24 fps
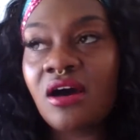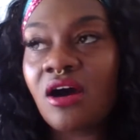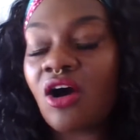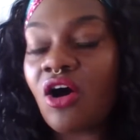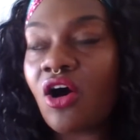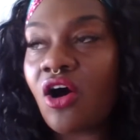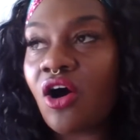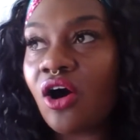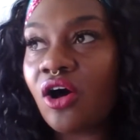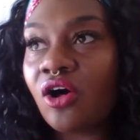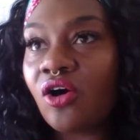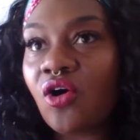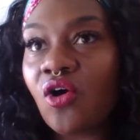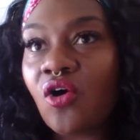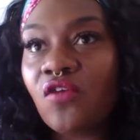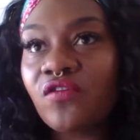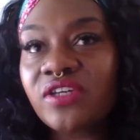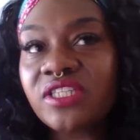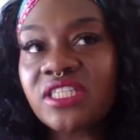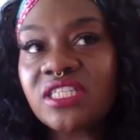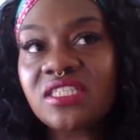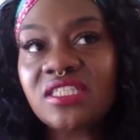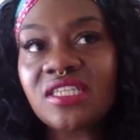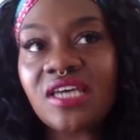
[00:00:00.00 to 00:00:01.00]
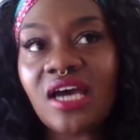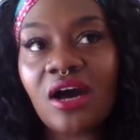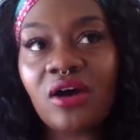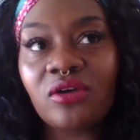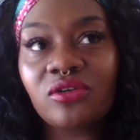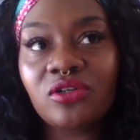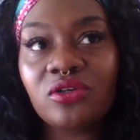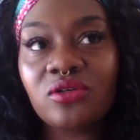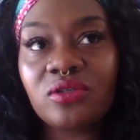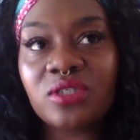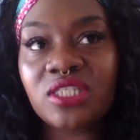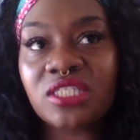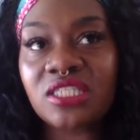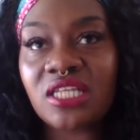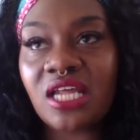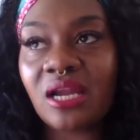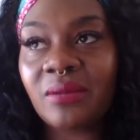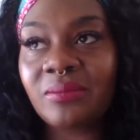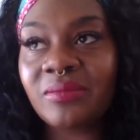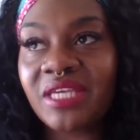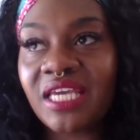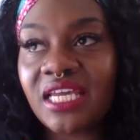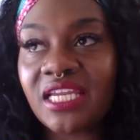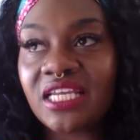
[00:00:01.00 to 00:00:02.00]
all over the downloads that
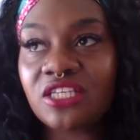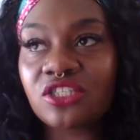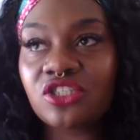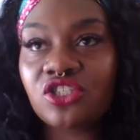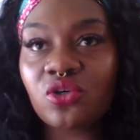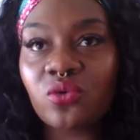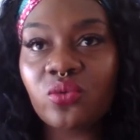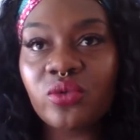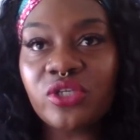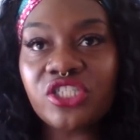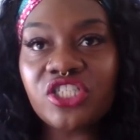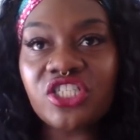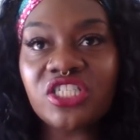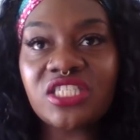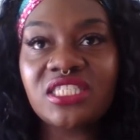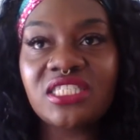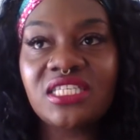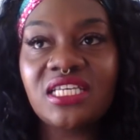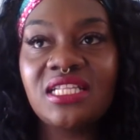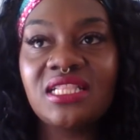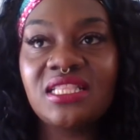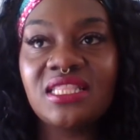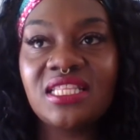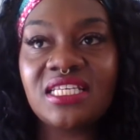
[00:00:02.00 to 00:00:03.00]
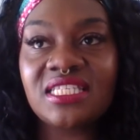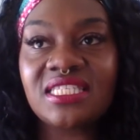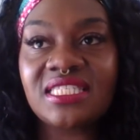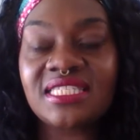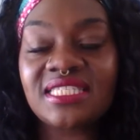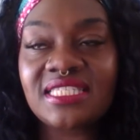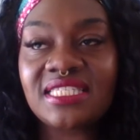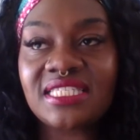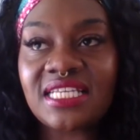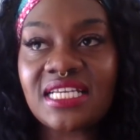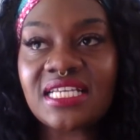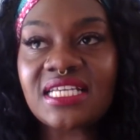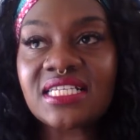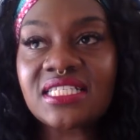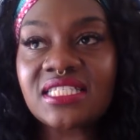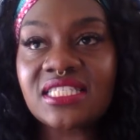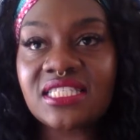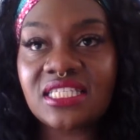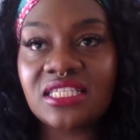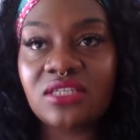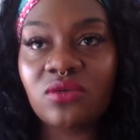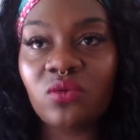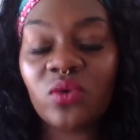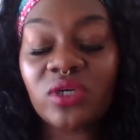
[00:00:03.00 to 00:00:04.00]
I'm getting. So we're just in this
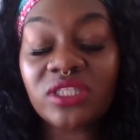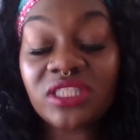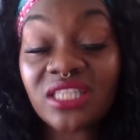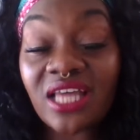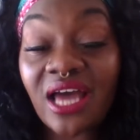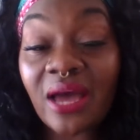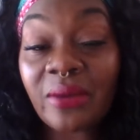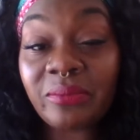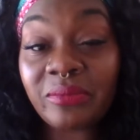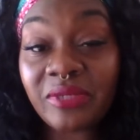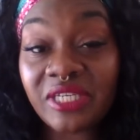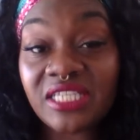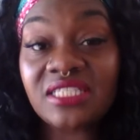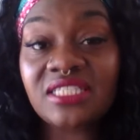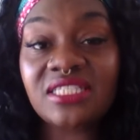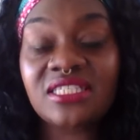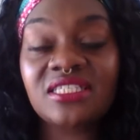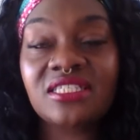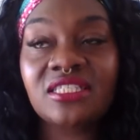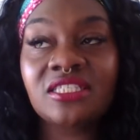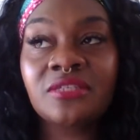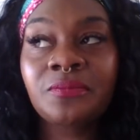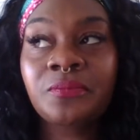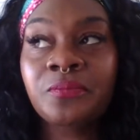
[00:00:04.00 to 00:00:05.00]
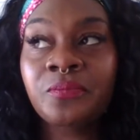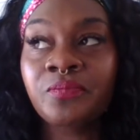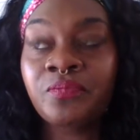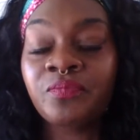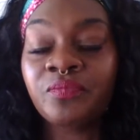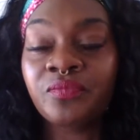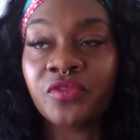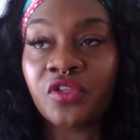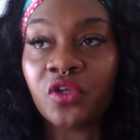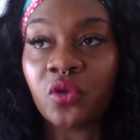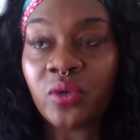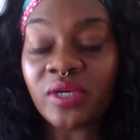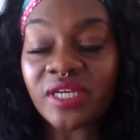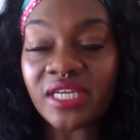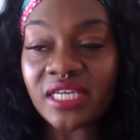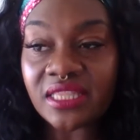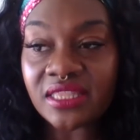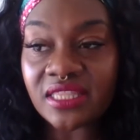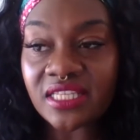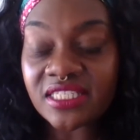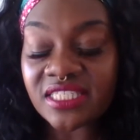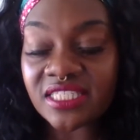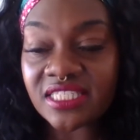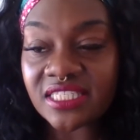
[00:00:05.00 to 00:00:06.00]
season. What that means is, we're
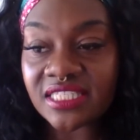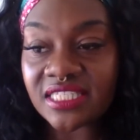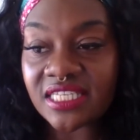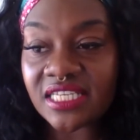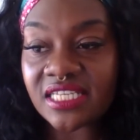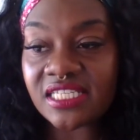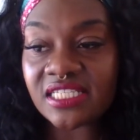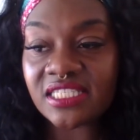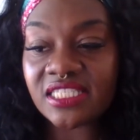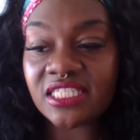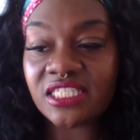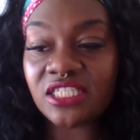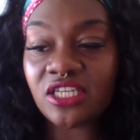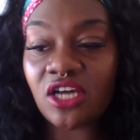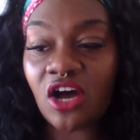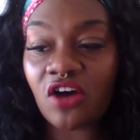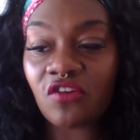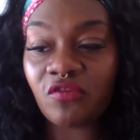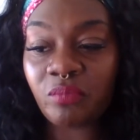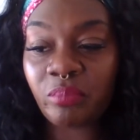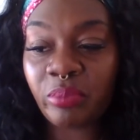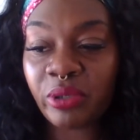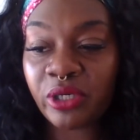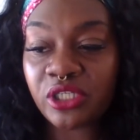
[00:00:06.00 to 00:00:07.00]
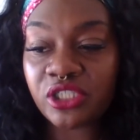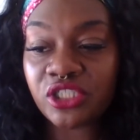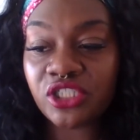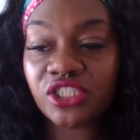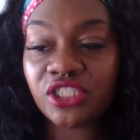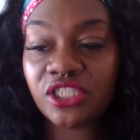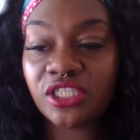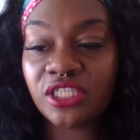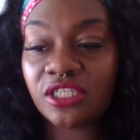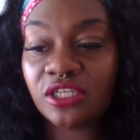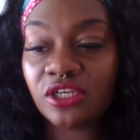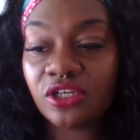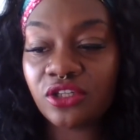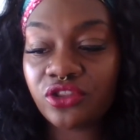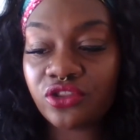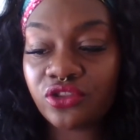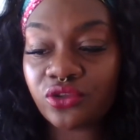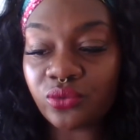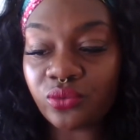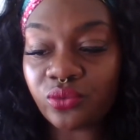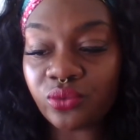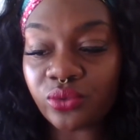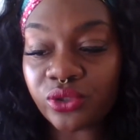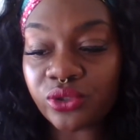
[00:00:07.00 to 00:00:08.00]
in this season of pushing
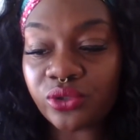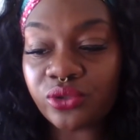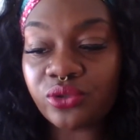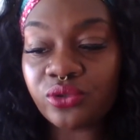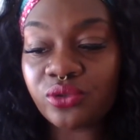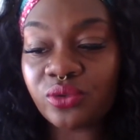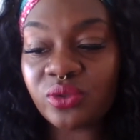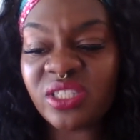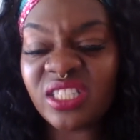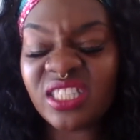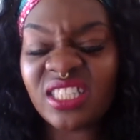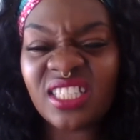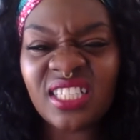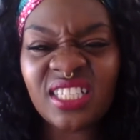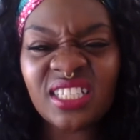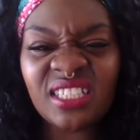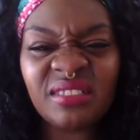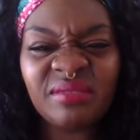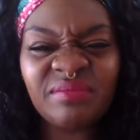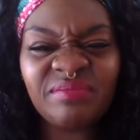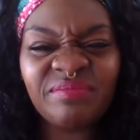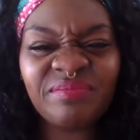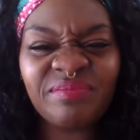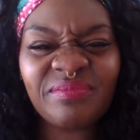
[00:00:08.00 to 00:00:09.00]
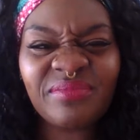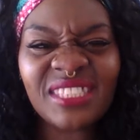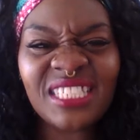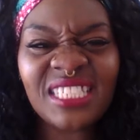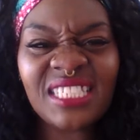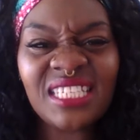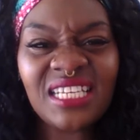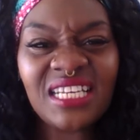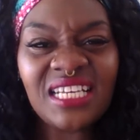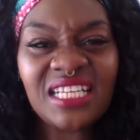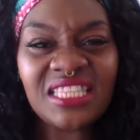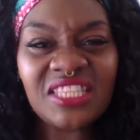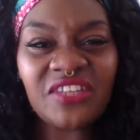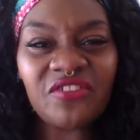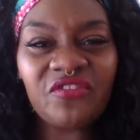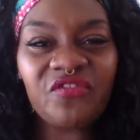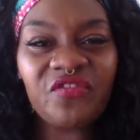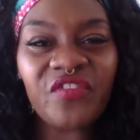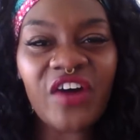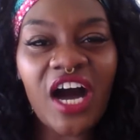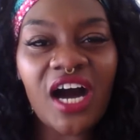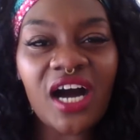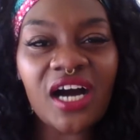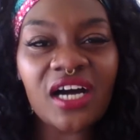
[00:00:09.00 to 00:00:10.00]
through the
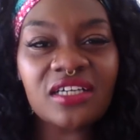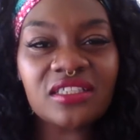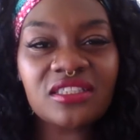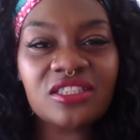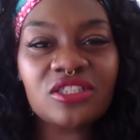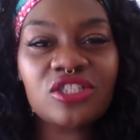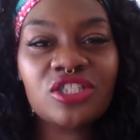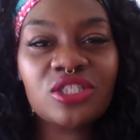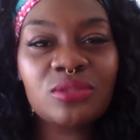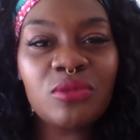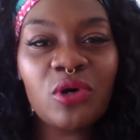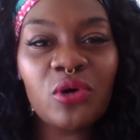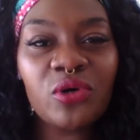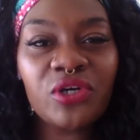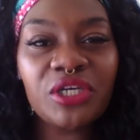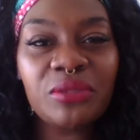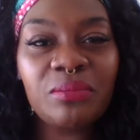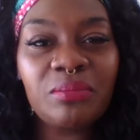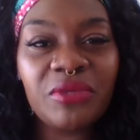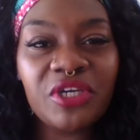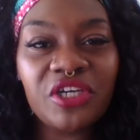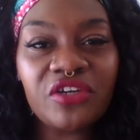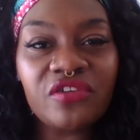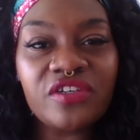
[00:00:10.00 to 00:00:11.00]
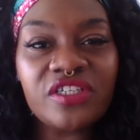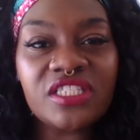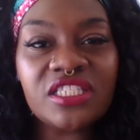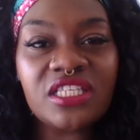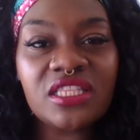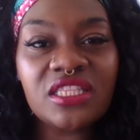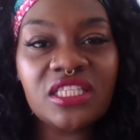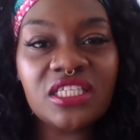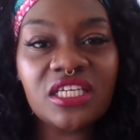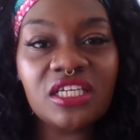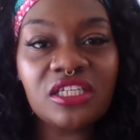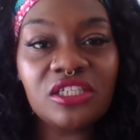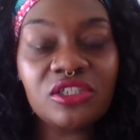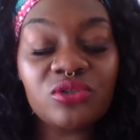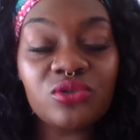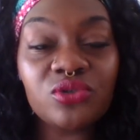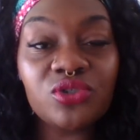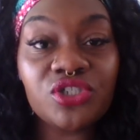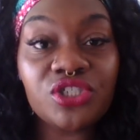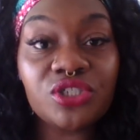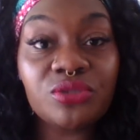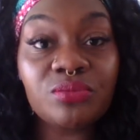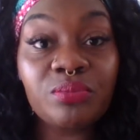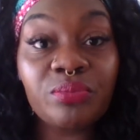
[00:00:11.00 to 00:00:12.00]
fog, the smoke and mirrors and the
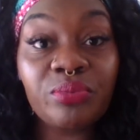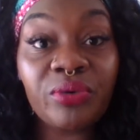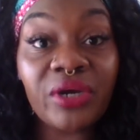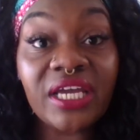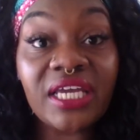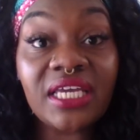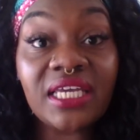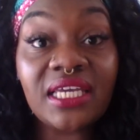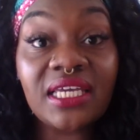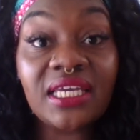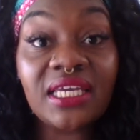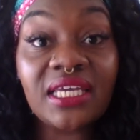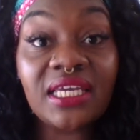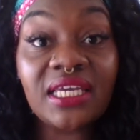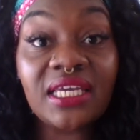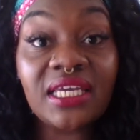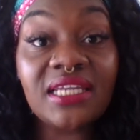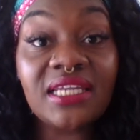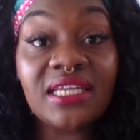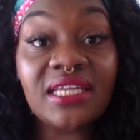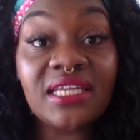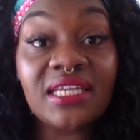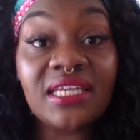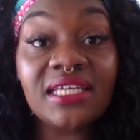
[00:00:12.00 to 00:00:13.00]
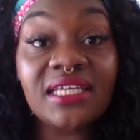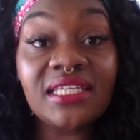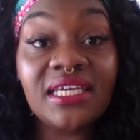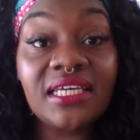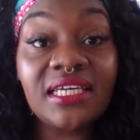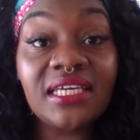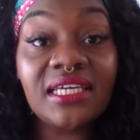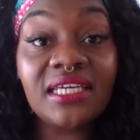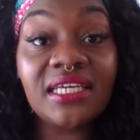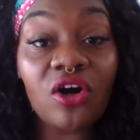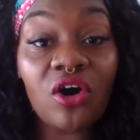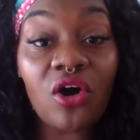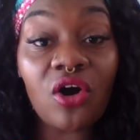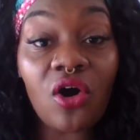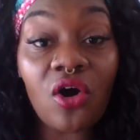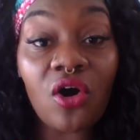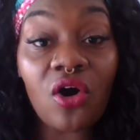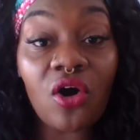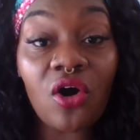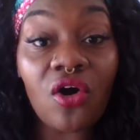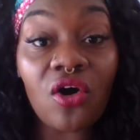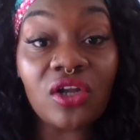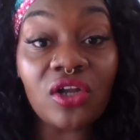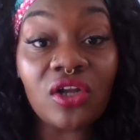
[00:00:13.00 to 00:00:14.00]
illusion, breaking and annihilating
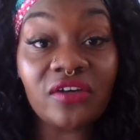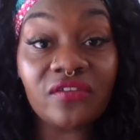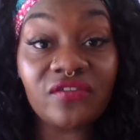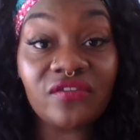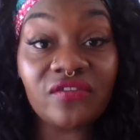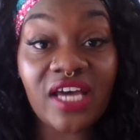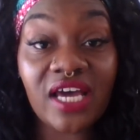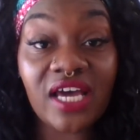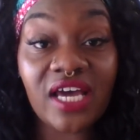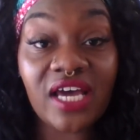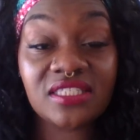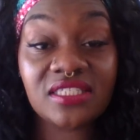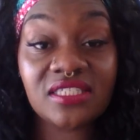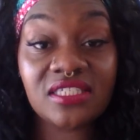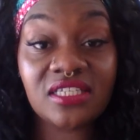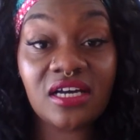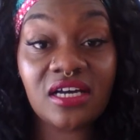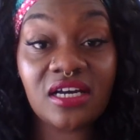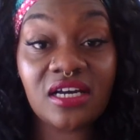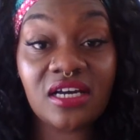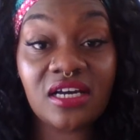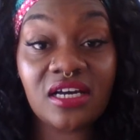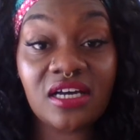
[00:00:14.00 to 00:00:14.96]
all of that stuff,